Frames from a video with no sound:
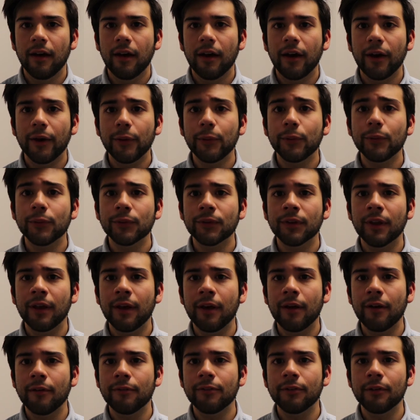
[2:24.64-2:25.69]
I will
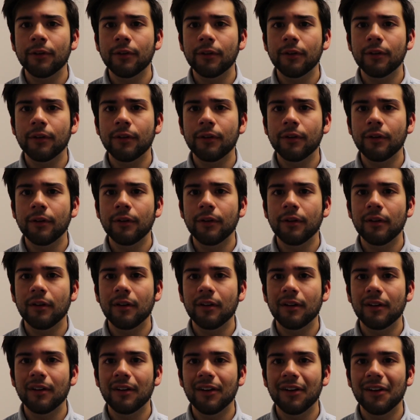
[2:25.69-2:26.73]
never
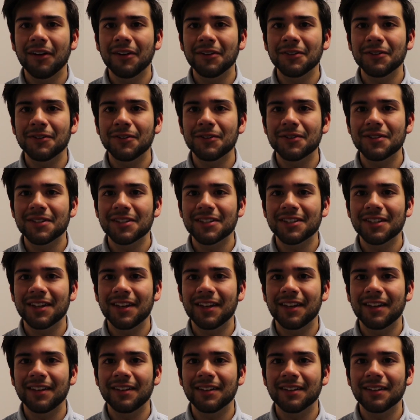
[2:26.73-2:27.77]

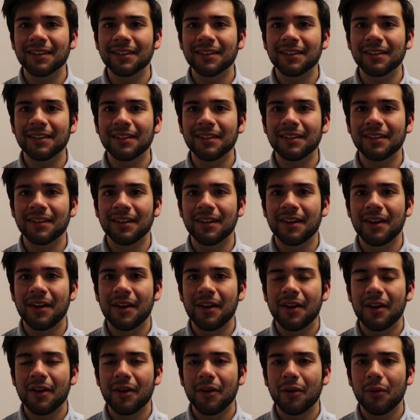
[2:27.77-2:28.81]
understand
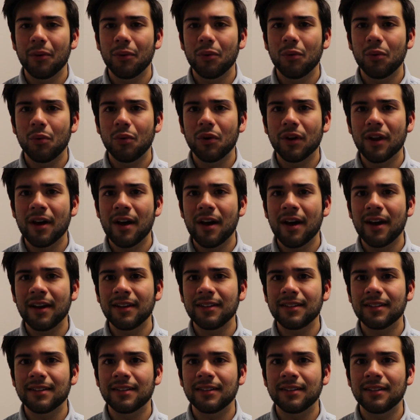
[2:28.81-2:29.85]
what
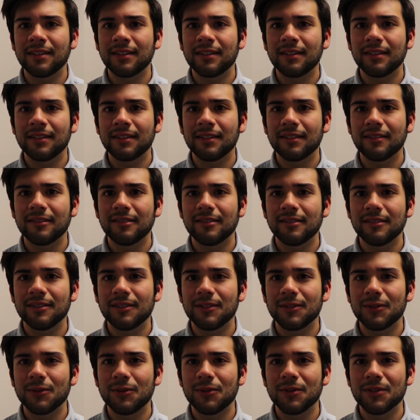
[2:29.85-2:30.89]
I did
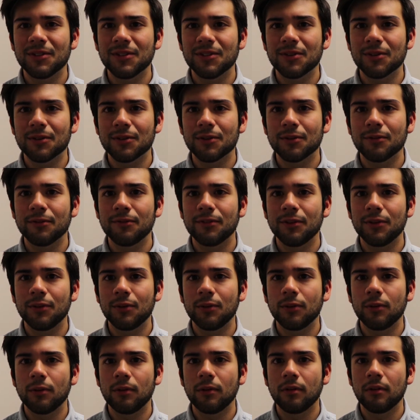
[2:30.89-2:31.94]
to deserve you,
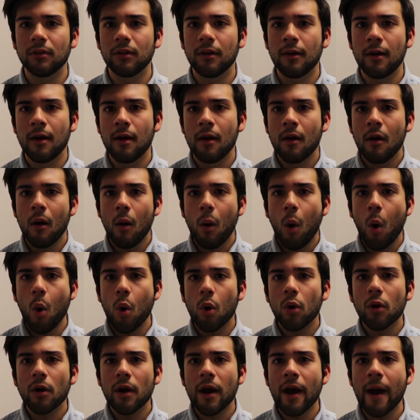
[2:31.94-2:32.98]

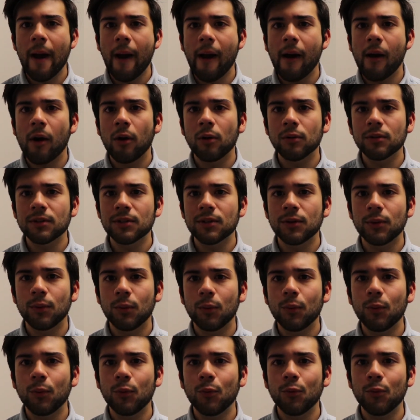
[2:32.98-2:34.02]
or how
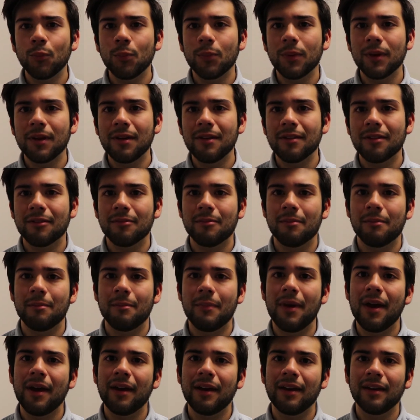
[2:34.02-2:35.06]
to be the
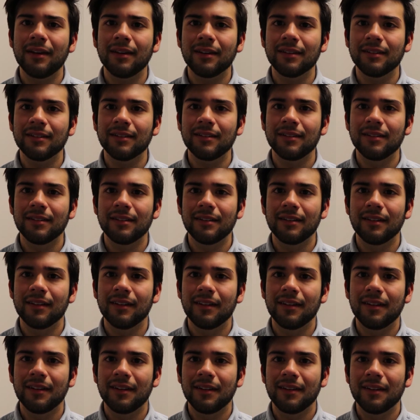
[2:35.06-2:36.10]
man
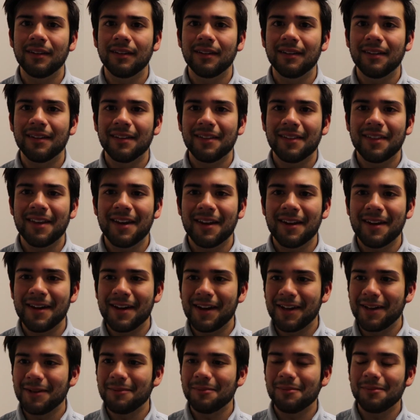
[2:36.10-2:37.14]
that
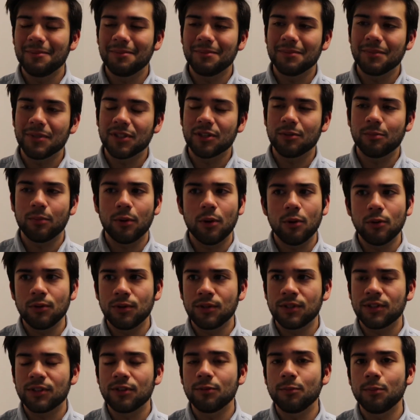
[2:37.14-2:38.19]
I'm
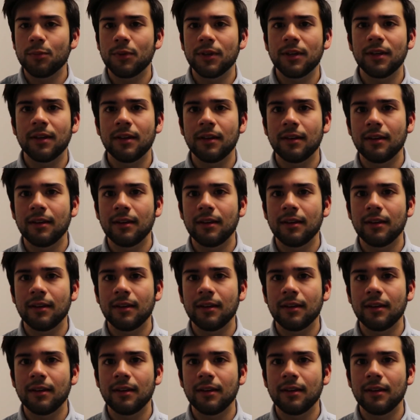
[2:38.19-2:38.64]
supposed to be.